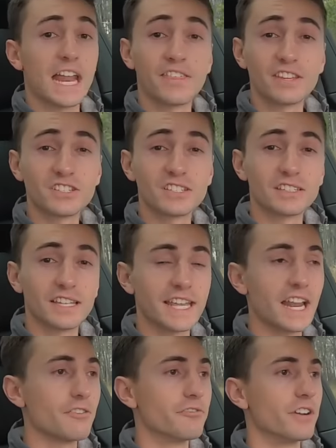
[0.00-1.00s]
I think it's just
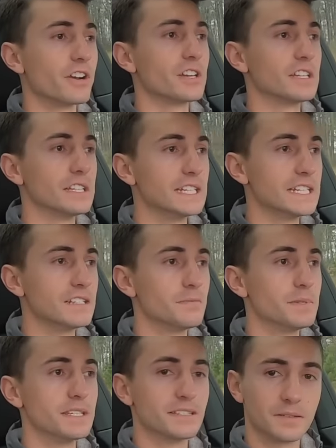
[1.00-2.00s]
laid out very clean
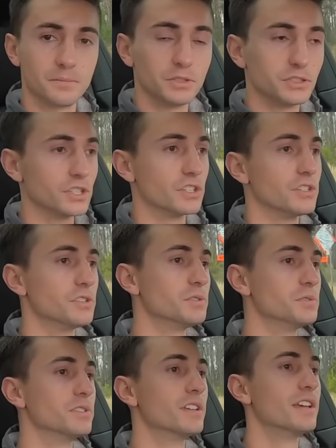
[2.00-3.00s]
to be simple to
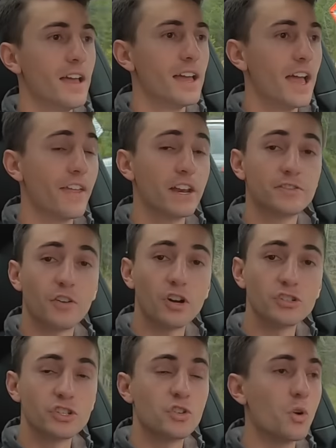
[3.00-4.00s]
use. And then as
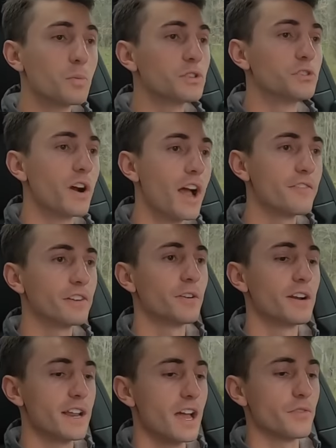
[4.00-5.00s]
far as just normal driving
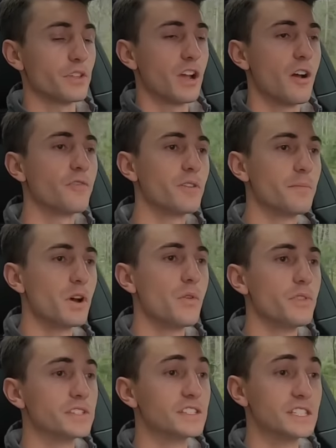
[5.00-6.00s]
right now in the comfort
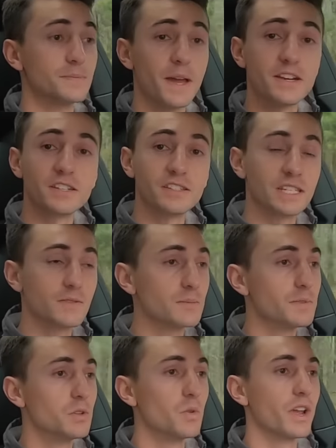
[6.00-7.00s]
mode, the suspension
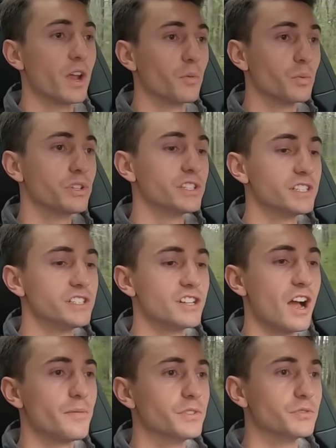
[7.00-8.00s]
seems to be doing a really good
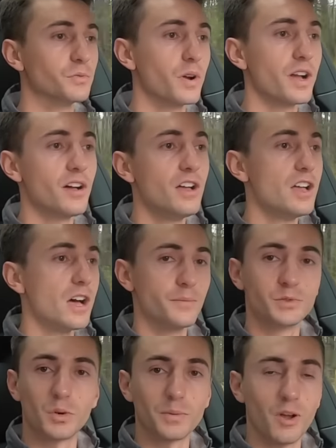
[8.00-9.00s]
job as well,
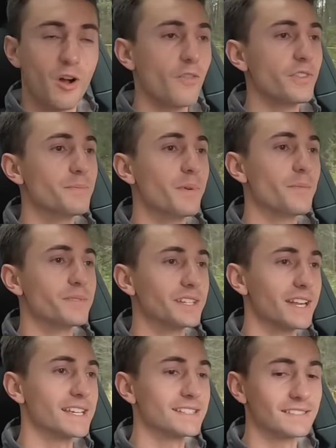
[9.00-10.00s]
absorbing all the
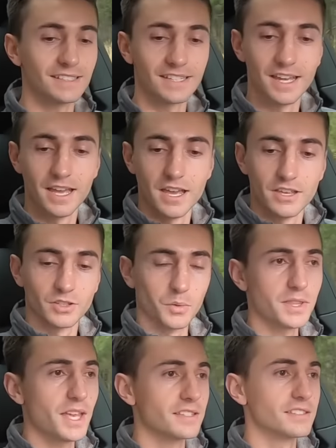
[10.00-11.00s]
bumps nicely.
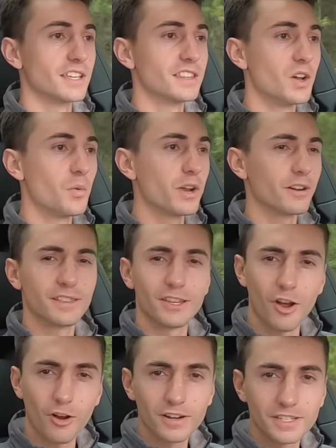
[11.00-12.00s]
So with that said though, we are in
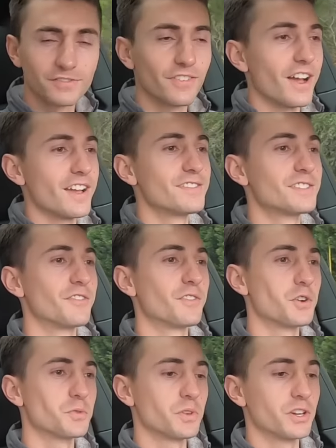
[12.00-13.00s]
the R S five, so of
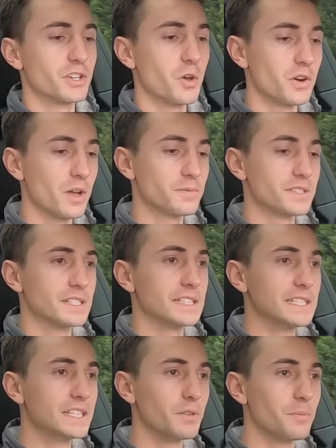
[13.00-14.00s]
course we're going to tone it up just
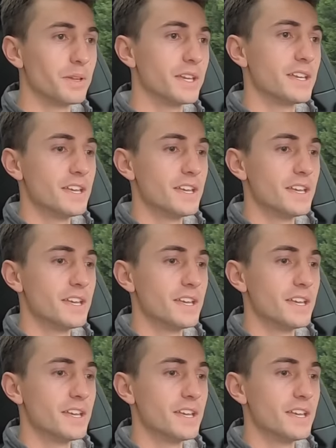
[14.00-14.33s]
a little bit.